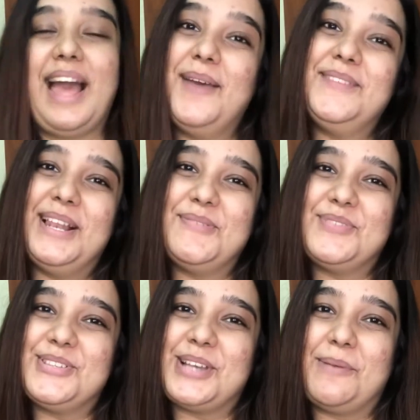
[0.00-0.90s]
I'm Neelam
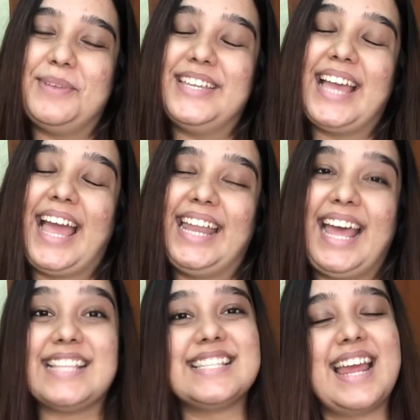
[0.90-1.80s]
Punjabi, and
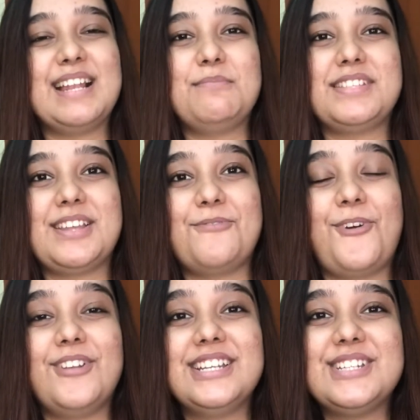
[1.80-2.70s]
as the title must have
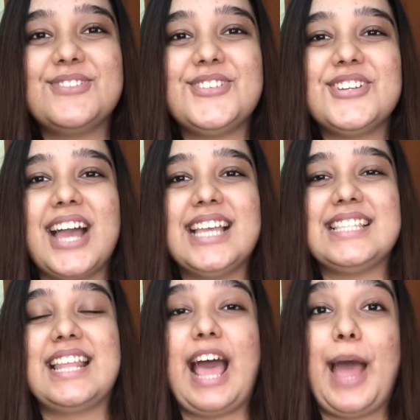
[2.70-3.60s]
already told you guys
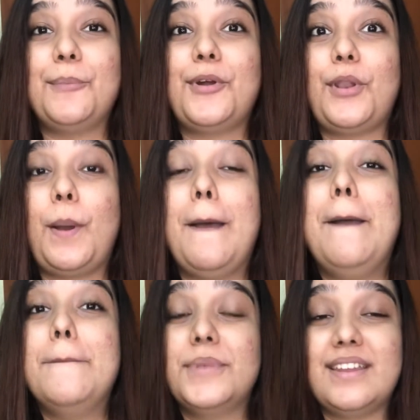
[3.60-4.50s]
that I'm gonna
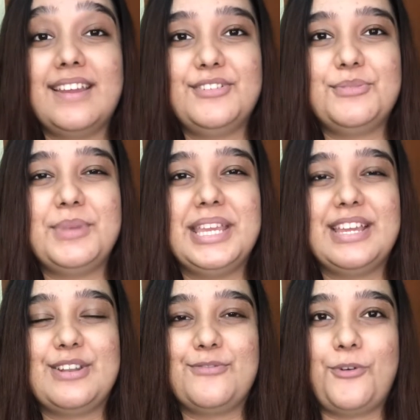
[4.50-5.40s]
pretend to be
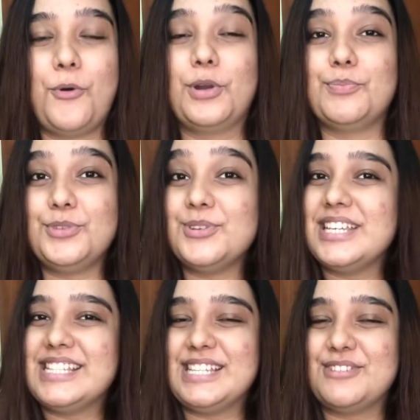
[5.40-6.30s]
in a Vogue
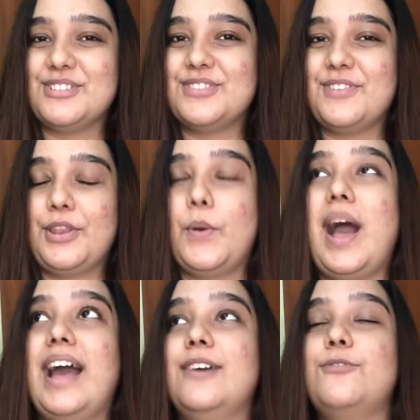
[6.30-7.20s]
beauty secrets video.
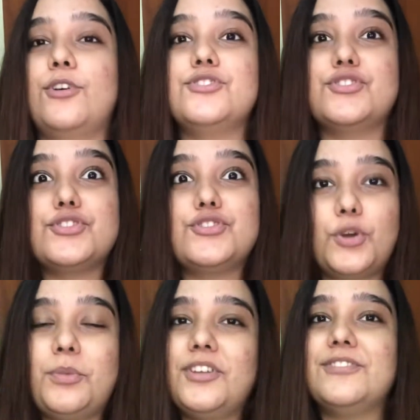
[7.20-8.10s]
I have watched
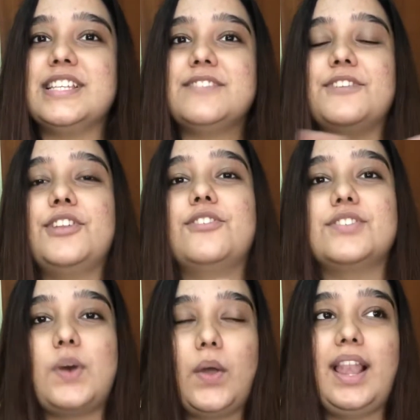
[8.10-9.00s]
so many of these
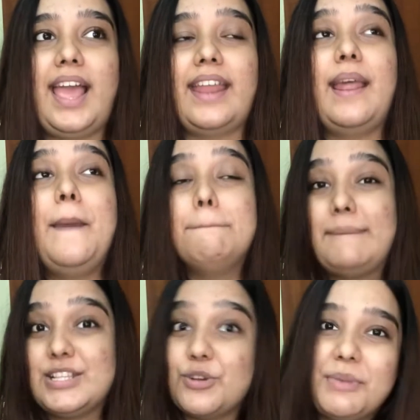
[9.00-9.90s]
videos online
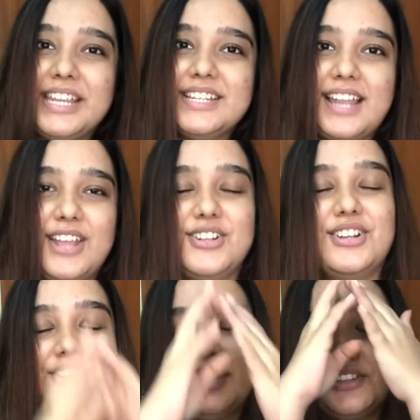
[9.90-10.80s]
by so many international
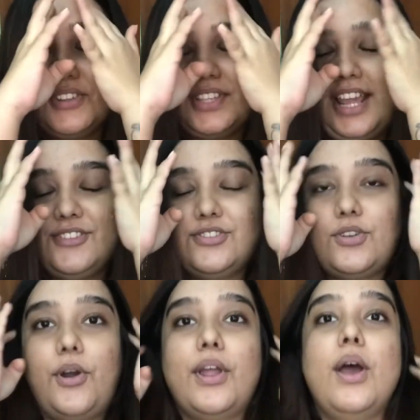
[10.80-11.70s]
creators, and I just
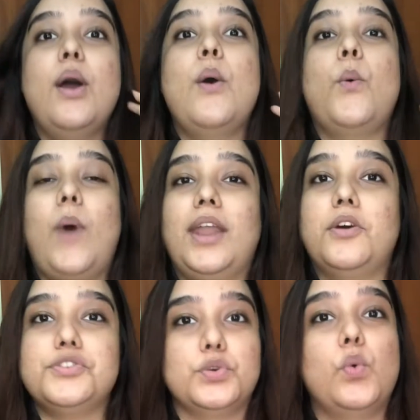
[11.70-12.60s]
thought, why
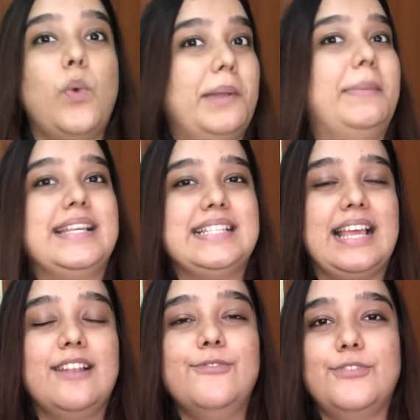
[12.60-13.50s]
not do one
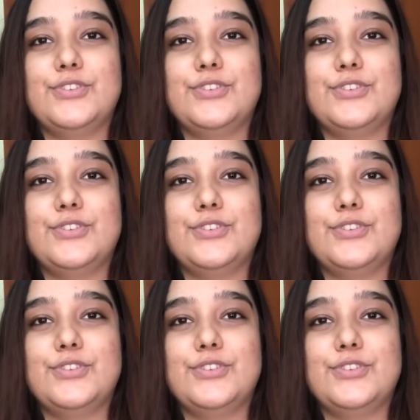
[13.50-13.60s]
myself?